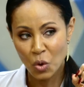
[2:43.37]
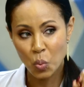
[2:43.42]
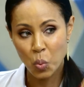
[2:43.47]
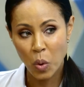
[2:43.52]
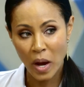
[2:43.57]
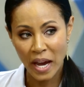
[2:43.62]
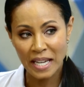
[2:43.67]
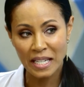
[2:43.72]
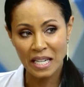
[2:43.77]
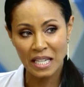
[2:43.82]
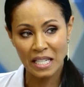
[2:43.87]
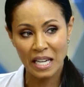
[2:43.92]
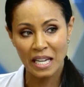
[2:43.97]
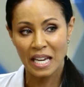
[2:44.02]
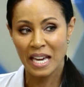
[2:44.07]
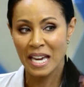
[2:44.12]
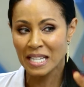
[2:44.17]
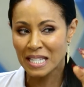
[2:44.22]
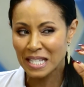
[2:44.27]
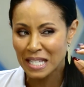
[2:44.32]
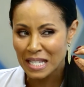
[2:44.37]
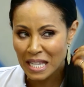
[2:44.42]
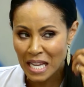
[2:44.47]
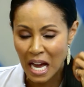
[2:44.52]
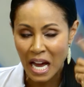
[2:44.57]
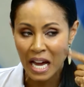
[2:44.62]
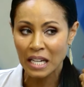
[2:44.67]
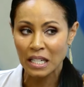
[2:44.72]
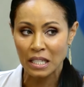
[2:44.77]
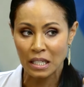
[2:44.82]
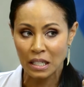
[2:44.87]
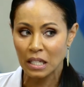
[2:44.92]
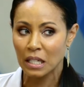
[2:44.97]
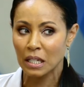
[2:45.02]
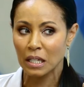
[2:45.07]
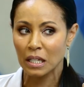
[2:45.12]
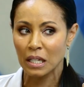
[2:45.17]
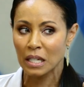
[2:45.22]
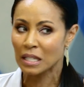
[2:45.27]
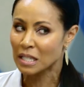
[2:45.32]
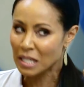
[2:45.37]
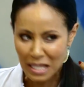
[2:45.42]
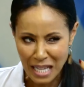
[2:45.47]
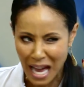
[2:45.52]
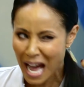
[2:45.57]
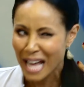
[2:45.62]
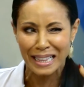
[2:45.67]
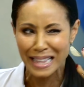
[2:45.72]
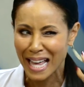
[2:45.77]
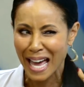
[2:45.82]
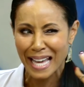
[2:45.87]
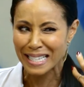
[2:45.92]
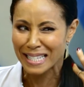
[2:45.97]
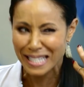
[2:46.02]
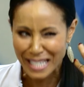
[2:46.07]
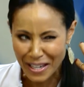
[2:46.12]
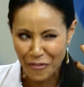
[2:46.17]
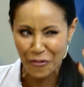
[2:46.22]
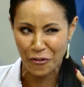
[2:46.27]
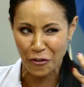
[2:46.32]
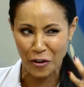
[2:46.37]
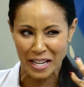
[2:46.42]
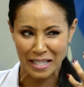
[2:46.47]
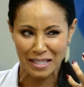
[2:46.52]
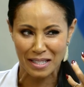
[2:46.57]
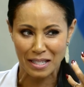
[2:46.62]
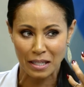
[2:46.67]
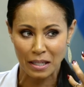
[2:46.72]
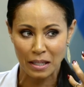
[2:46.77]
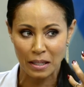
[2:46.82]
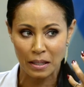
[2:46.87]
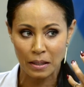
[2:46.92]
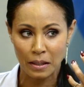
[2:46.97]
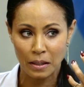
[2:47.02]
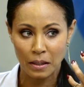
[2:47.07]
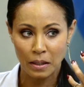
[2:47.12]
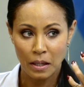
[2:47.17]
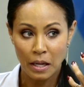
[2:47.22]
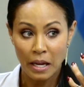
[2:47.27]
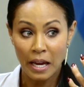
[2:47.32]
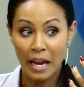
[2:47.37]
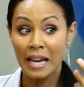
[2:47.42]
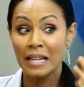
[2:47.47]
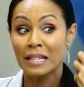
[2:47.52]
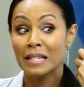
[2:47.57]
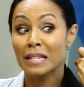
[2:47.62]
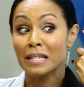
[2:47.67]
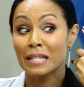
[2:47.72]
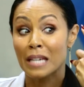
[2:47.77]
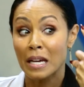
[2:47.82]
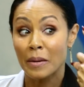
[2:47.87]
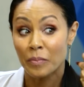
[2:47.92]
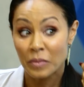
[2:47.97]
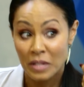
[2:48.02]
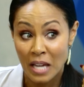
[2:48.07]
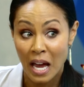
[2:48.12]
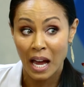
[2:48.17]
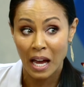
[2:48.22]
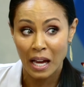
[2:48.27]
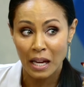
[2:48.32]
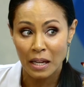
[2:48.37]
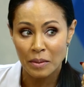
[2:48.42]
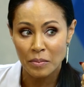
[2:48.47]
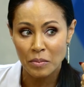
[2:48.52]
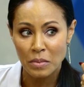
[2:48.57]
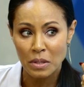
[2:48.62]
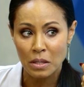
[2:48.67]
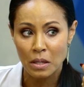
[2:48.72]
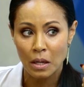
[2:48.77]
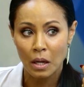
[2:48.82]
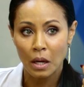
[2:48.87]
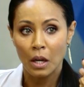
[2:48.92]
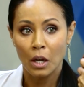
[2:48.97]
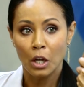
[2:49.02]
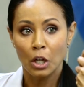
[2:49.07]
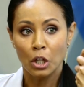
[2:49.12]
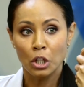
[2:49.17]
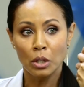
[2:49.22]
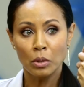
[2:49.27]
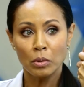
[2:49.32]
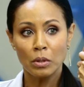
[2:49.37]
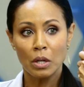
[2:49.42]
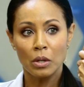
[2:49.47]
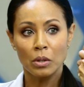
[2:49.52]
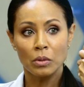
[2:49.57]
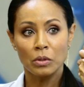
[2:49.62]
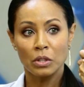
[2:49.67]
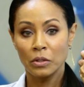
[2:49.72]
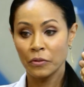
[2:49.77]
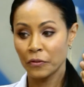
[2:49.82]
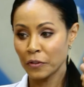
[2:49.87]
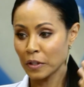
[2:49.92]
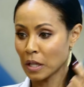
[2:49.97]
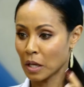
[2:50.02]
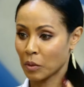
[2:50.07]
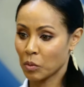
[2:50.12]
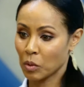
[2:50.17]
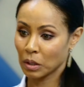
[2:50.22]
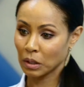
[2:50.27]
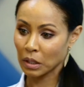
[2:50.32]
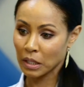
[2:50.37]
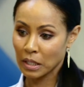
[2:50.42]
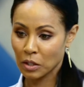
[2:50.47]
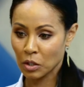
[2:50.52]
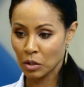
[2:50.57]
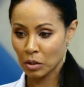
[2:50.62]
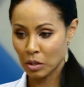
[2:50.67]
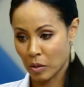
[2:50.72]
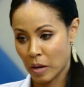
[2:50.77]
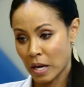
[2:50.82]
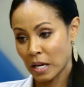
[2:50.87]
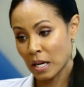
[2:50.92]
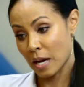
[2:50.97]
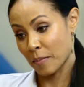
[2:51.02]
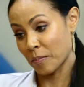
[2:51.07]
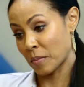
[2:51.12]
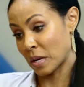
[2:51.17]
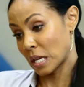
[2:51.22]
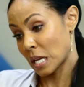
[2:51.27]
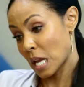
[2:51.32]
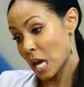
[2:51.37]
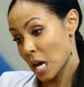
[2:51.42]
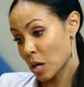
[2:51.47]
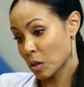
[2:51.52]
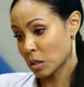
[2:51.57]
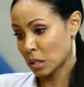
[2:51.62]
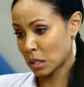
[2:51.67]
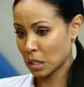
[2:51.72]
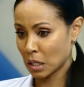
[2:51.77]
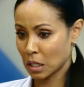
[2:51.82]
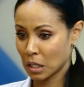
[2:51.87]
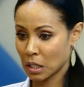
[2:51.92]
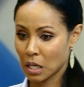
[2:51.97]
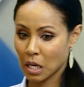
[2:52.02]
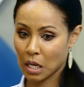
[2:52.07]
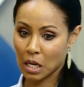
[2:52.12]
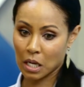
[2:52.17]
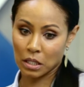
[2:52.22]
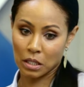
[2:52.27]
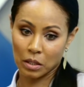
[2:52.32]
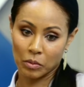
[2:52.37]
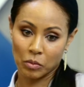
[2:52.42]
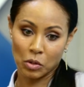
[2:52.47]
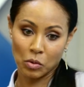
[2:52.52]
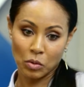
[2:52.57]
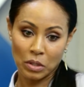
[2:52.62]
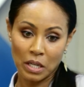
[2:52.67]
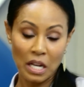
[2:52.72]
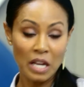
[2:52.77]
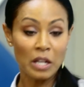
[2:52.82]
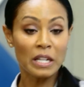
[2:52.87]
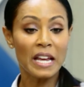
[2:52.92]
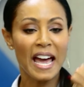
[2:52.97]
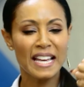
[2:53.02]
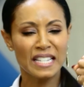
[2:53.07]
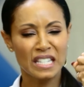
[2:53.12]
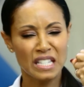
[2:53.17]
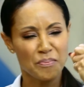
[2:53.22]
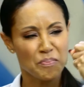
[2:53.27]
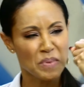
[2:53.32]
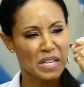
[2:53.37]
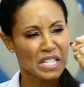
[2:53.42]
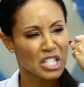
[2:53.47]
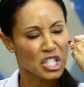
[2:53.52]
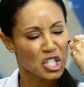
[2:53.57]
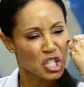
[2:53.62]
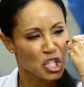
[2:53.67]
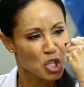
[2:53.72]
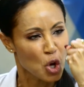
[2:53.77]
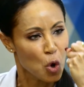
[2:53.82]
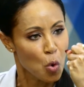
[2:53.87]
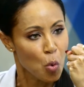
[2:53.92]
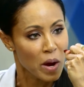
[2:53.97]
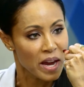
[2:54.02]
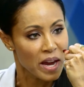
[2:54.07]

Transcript: way to get, it's not that different. And sometimes, you know, you feel like, well, at least, you know, I got my nails done, I got some new, it has to be so